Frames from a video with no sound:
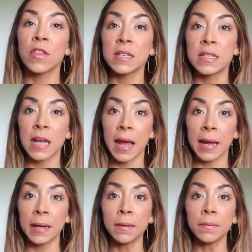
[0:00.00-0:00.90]
the
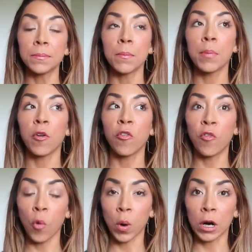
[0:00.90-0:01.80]
day
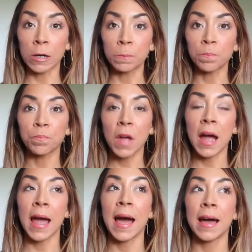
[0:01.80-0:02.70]
before
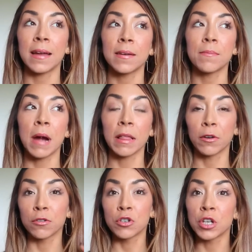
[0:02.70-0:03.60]
I had my
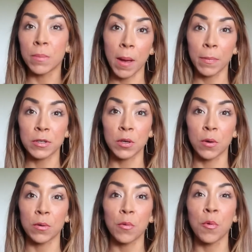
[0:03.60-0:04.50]
little gym episode